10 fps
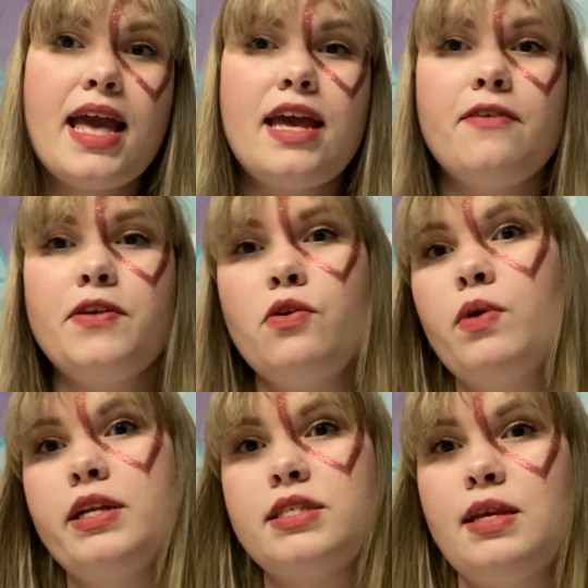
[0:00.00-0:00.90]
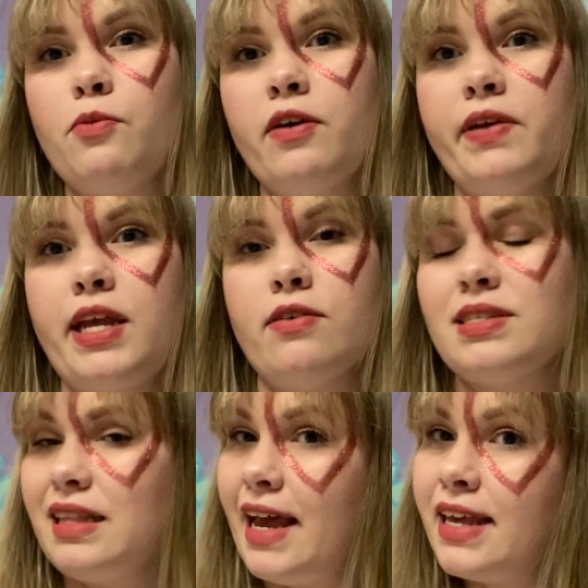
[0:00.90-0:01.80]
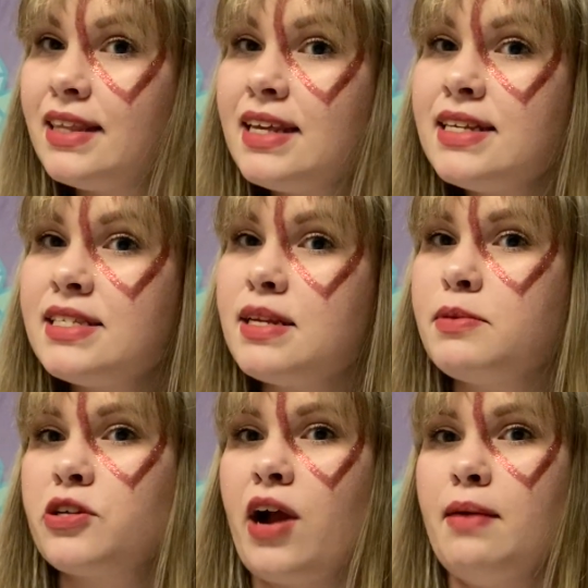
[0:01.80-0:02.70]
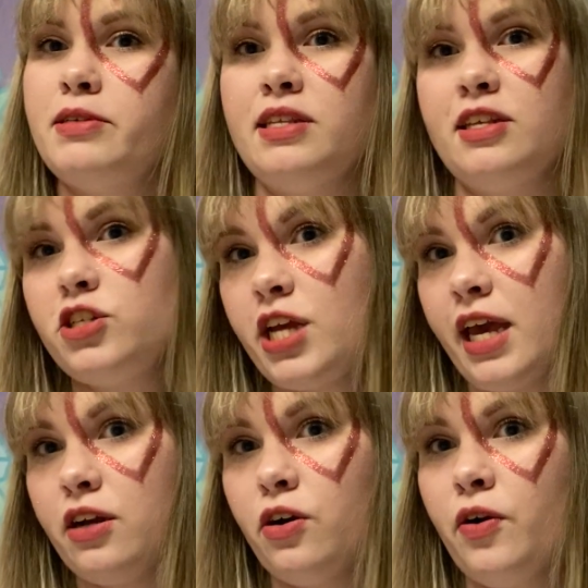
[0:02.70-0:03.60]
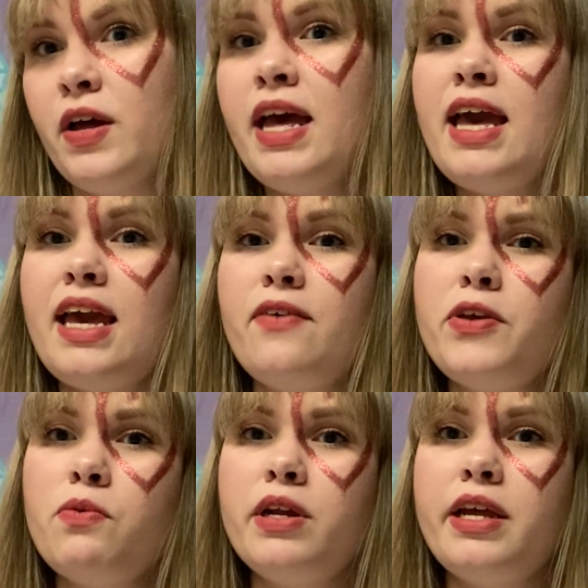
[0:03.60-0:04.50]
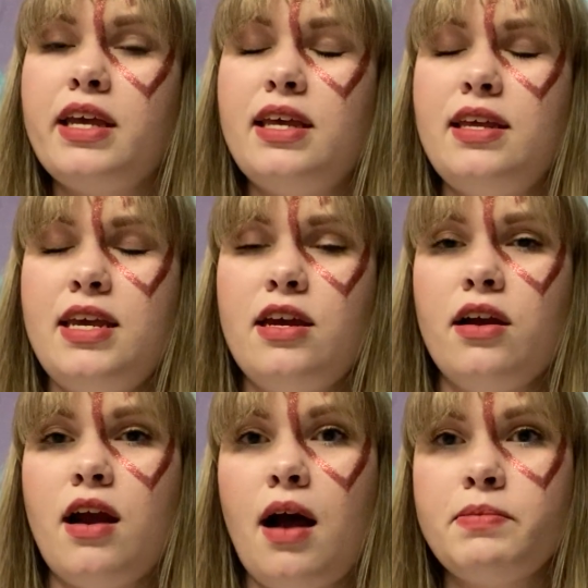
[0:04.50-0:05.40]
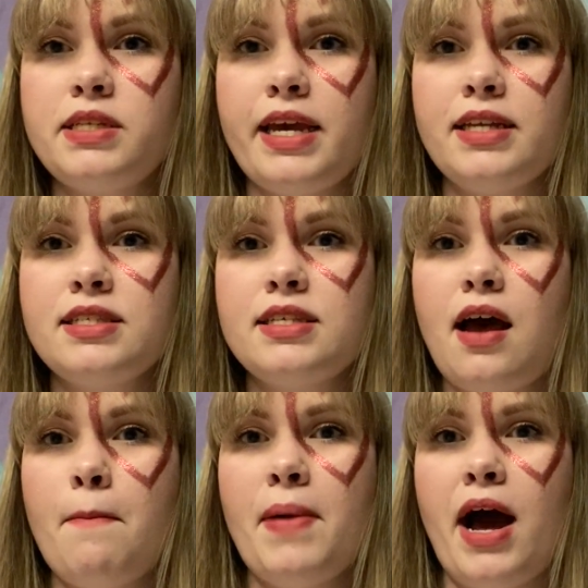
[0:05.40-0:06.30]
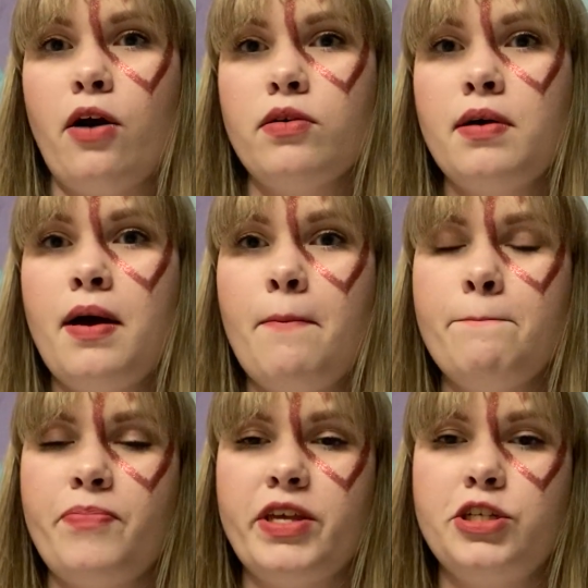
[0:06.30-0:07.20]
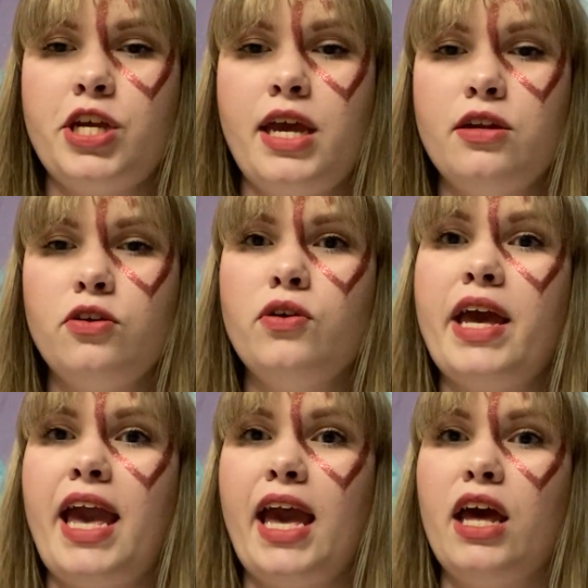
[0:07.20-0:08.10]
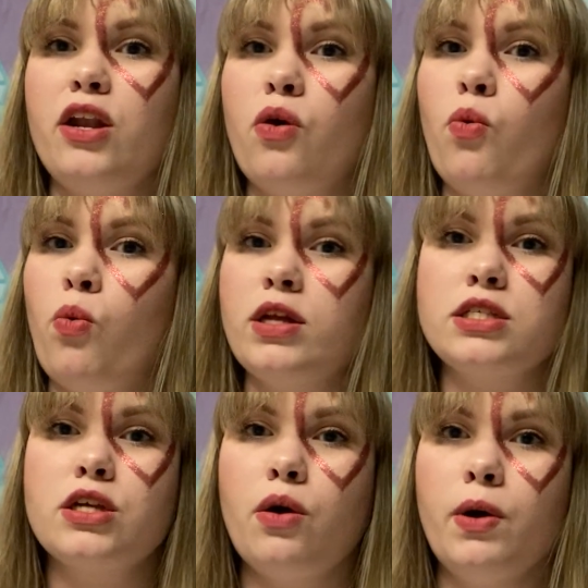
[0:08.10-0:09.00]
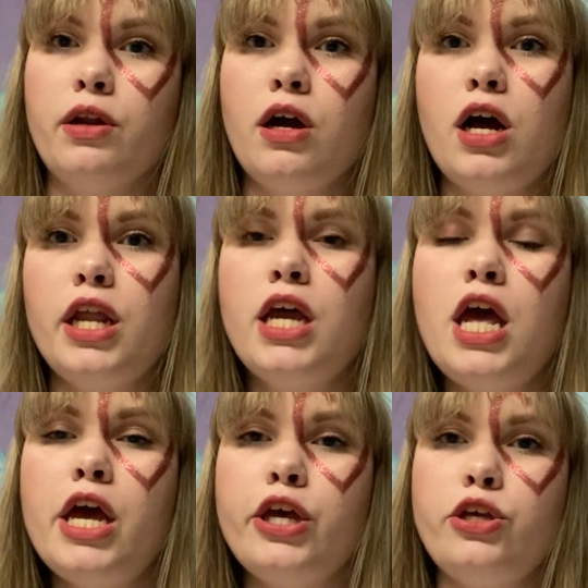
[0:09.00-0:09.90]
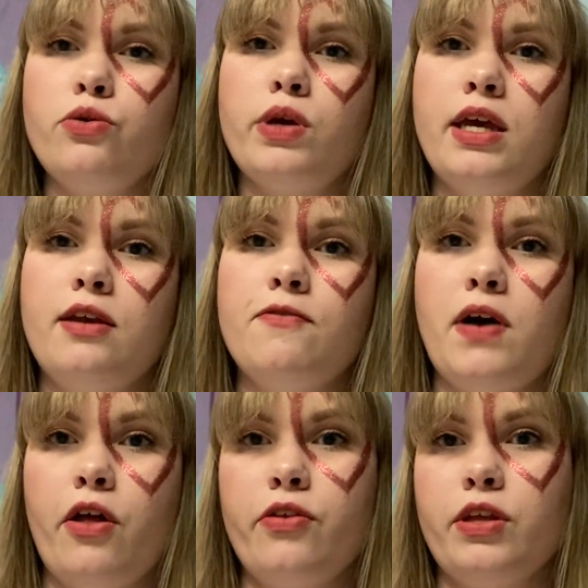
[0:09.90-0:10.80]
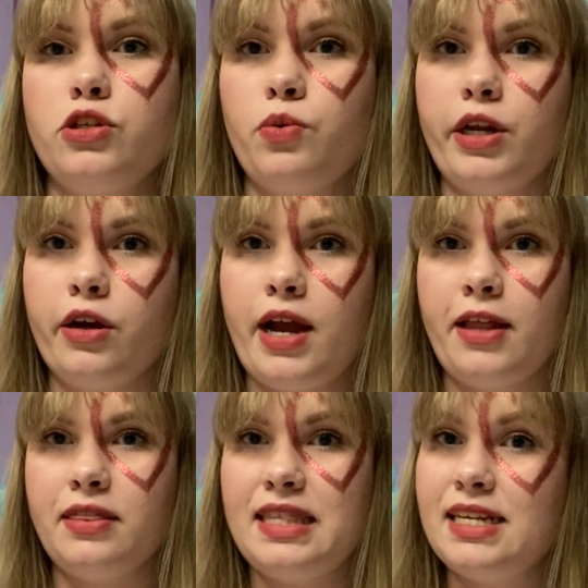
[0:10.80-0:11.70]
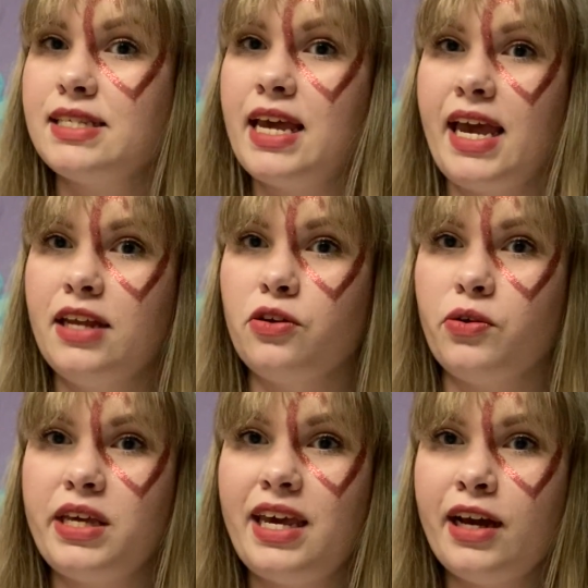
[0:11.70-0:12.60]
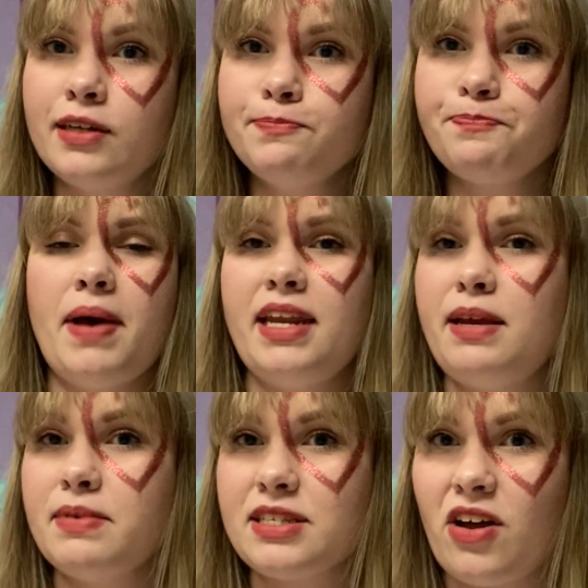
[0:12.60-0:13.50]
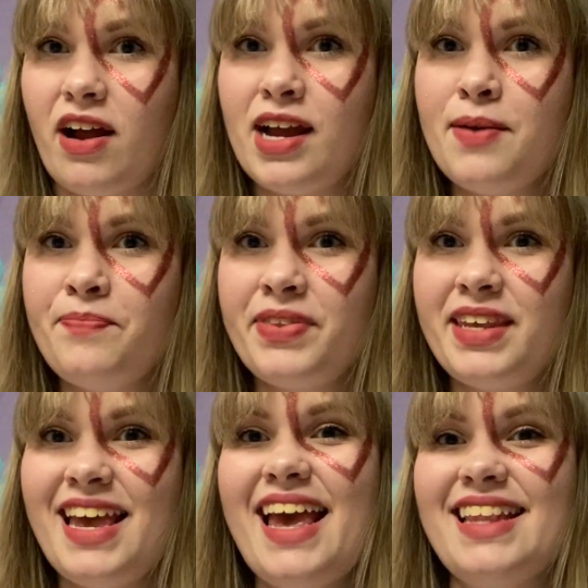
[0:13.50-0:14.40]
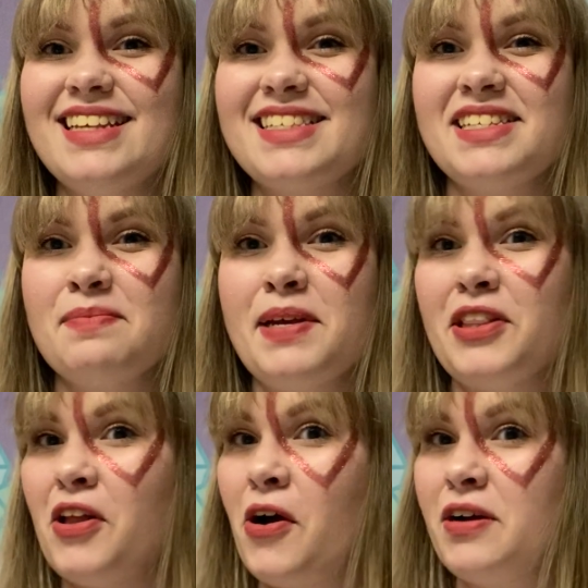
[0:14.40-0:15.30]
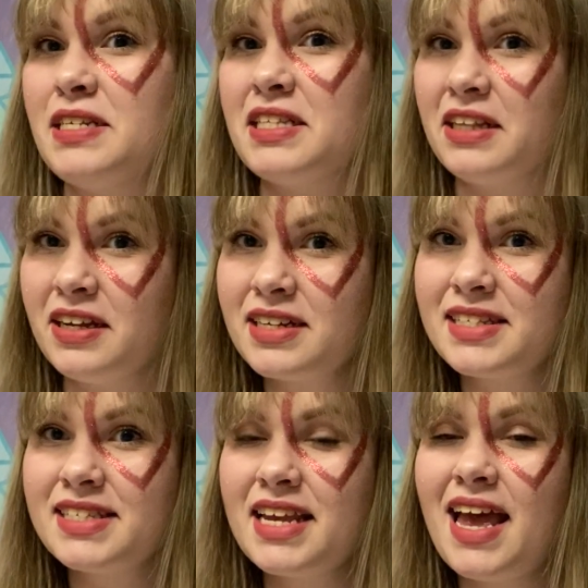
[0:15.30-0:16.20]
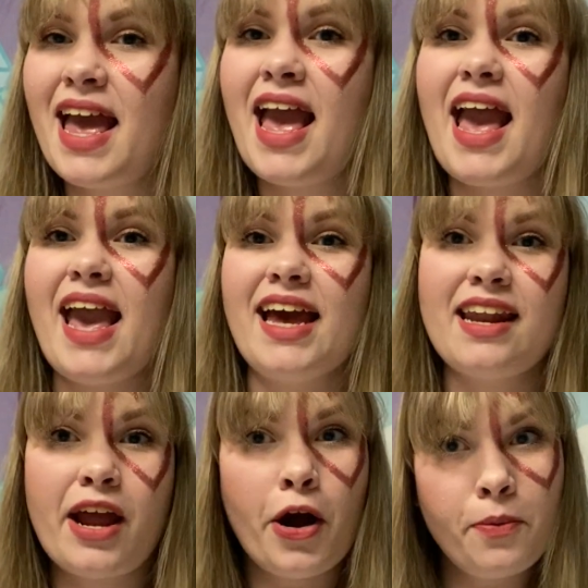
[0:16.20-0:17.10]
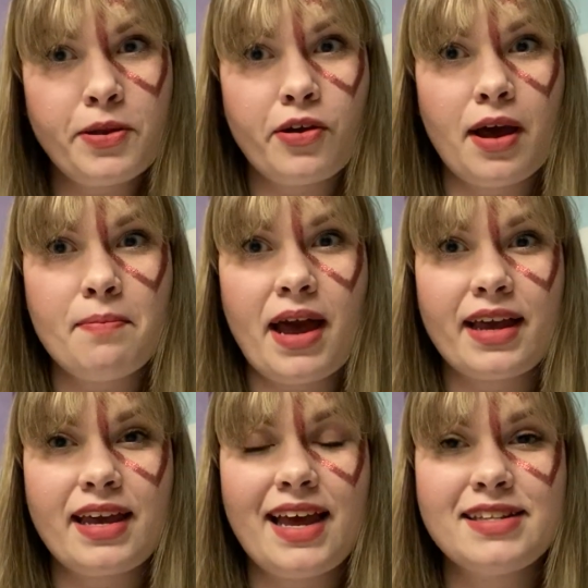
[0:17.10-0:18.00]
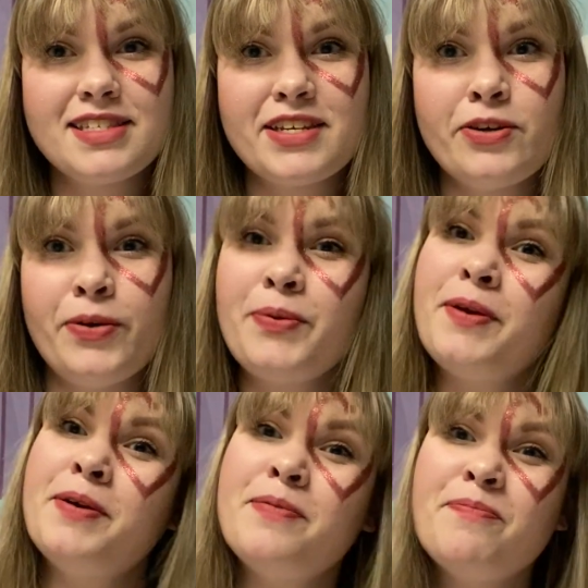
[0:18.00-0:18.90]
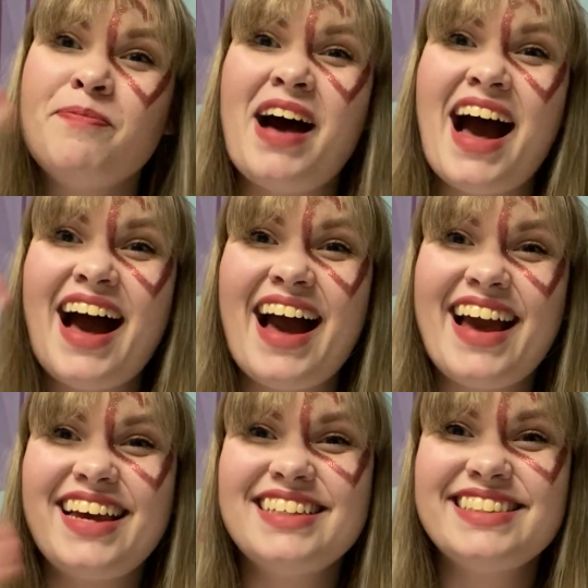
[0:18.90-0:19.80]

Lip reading: If you want to see more videos like this, subscribe to the channel. If you want to hear updates about the channel and what's going on, you can follow the Twitter at this handle here. My name is Laura, and this has been Laura's Looks, and I hope you come back again soon. Bye!